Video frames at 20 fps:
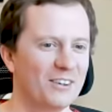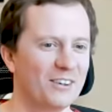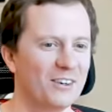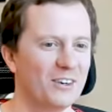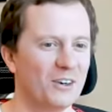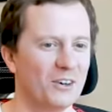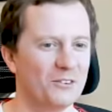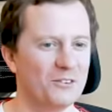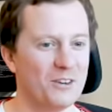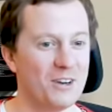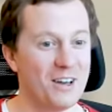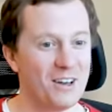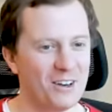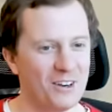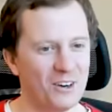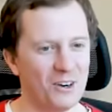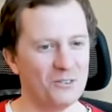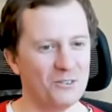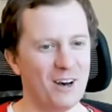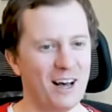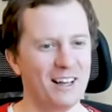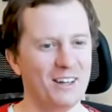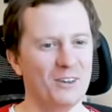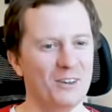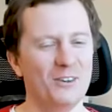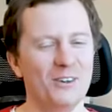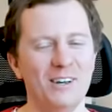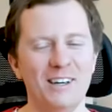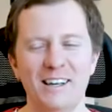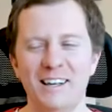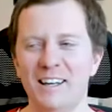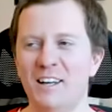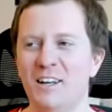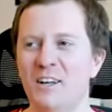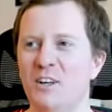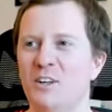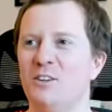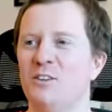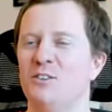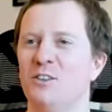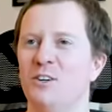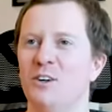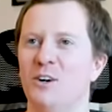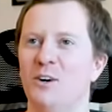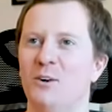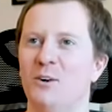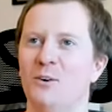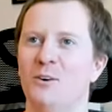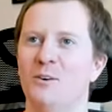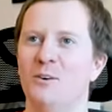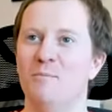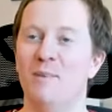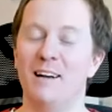of, of value. So, but it